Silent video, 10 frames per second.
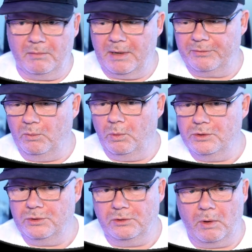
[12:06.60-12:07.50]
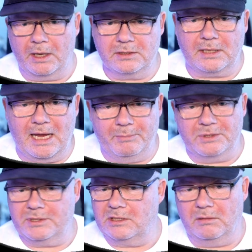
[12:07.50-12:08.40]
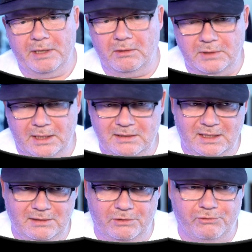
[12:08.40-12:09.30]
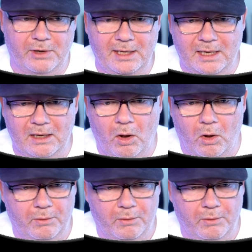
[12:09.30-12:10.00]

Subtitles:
the ones who know how to scam the system. They don't intend to trade at all.